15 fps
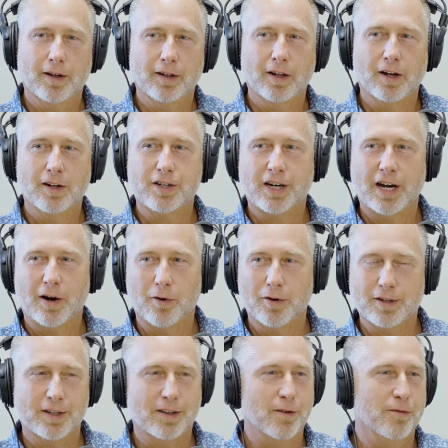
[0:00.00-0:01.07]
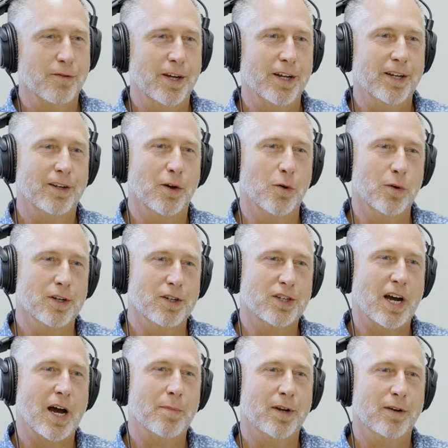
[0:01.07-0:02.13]
lunch hours at the Fed going
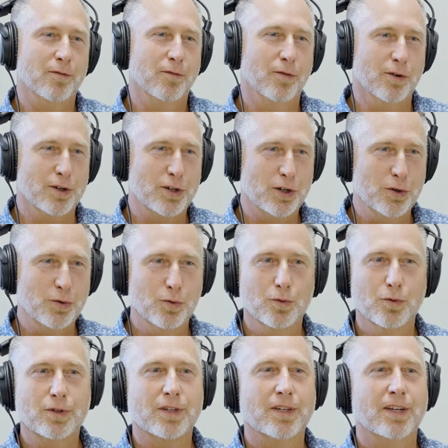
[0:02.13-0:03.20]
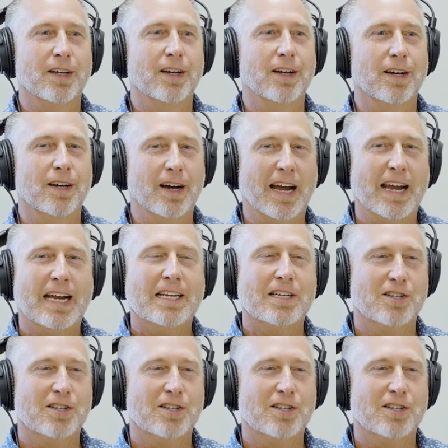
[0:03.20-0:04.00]
shopping for shoes, and I hate